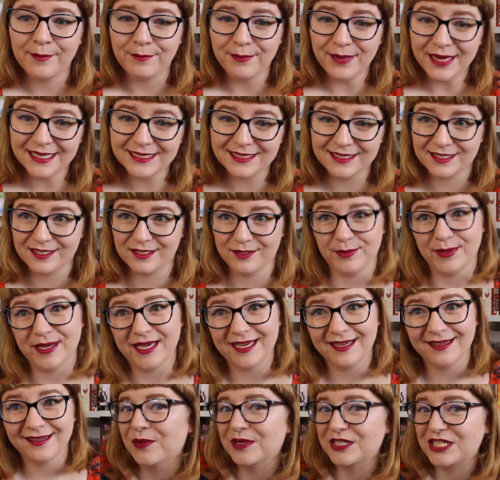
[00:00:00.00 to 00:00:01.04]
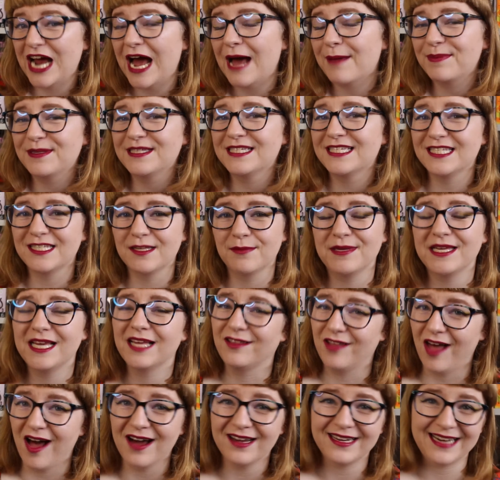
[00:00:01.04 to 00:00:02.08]
means to me, which happens to be a
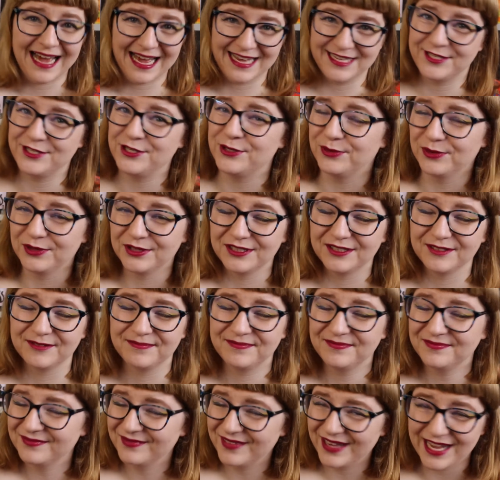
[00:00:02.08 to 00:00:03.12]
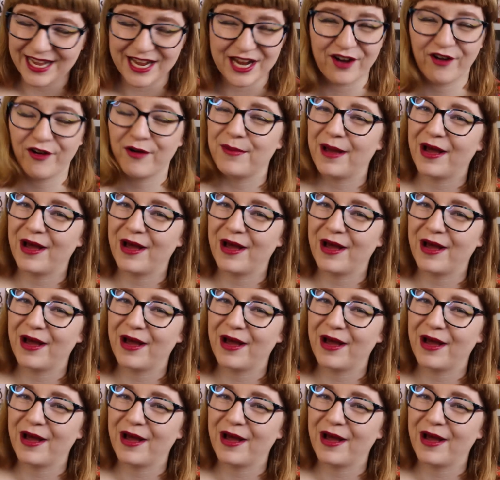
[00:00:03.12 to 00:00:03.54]
lot, as you will hear